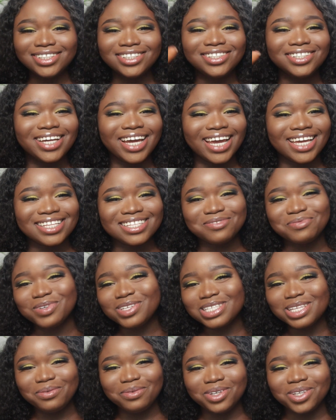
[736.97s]
You guys,
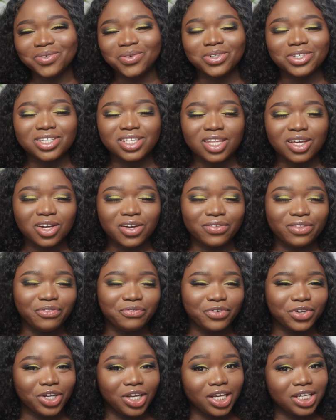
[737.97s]
please let me know what you think of the
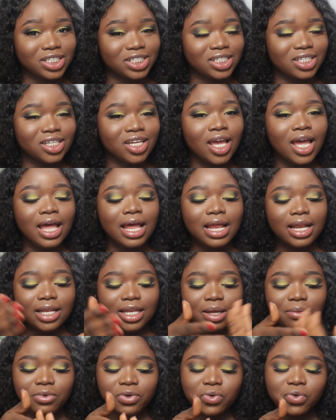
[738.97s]
foundation.
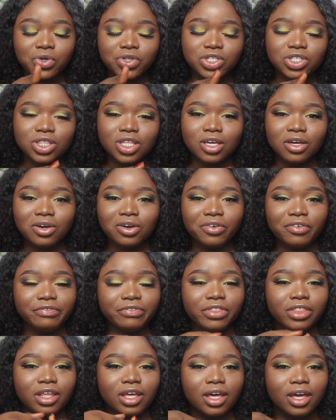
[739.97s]
Let me know what you think of
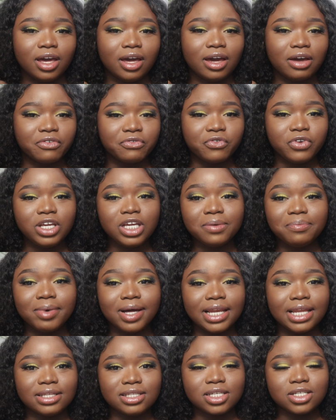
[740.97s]
the Afrique
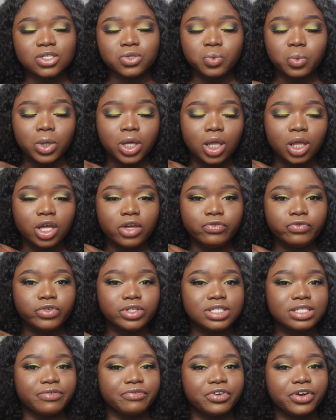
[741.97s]
palette as well. If
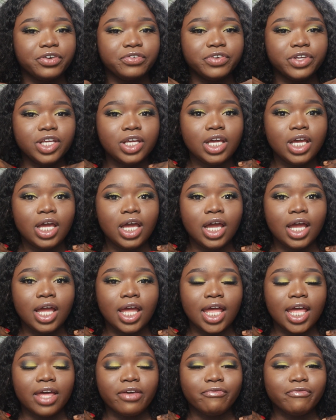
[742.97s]
it's
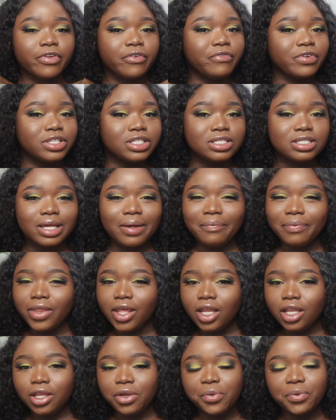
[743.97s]
if it's
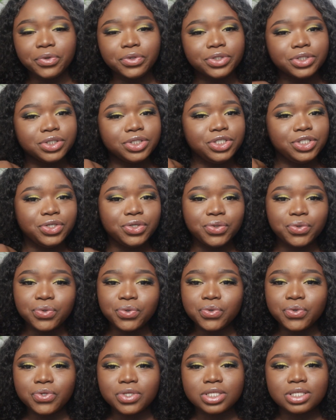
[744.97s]
something you would
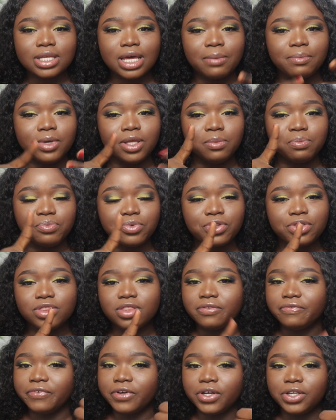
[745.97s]
use, I mean both
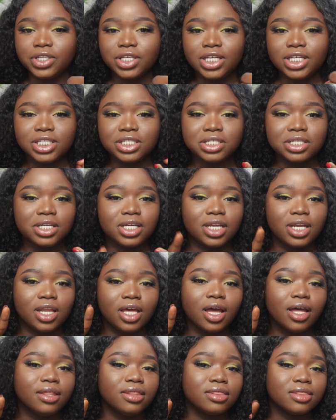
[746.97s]
the foundation
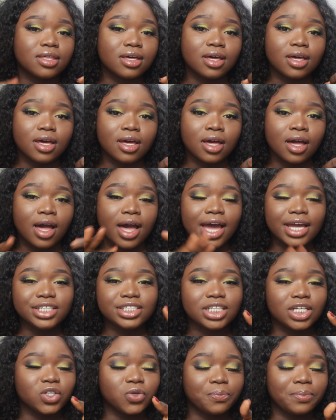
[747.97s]
and the
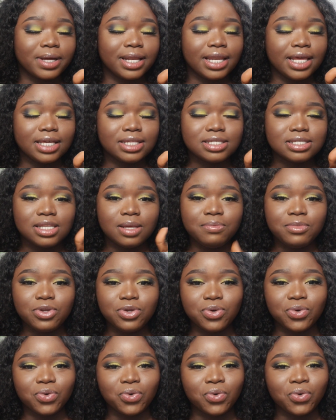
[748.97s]
eyeshadow palettes, let me
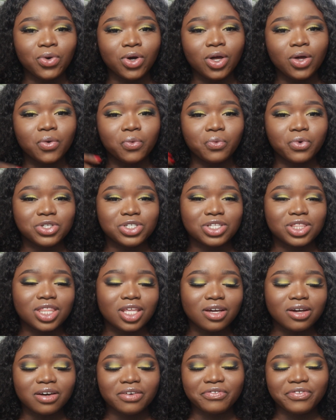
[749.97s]
know what you
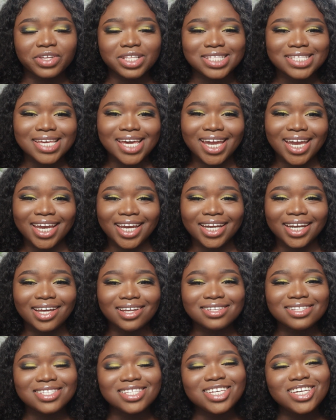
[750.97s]
think of it, and
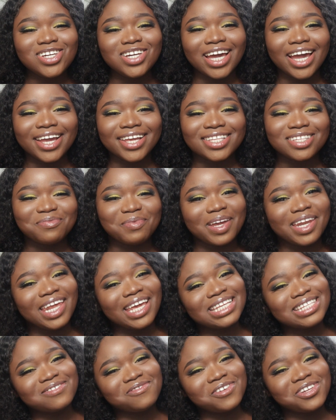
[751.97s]
I'll see you guys in my
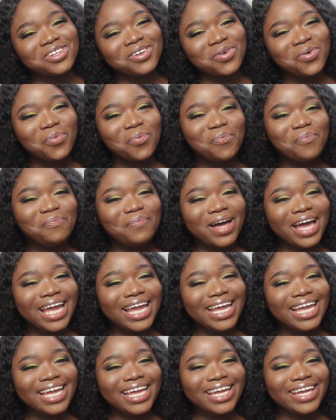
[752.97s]
next video.
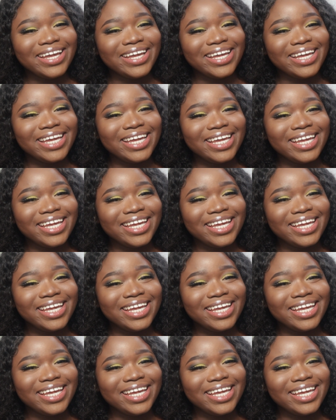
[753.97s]
Bye.